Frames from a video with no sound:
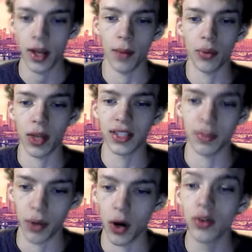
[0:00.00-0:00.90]
and play
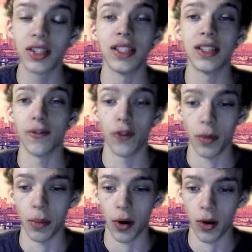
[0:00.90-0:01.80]
some postseason
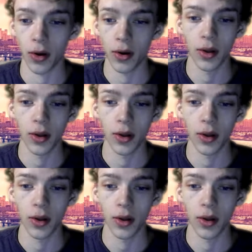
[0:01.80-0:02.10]
football.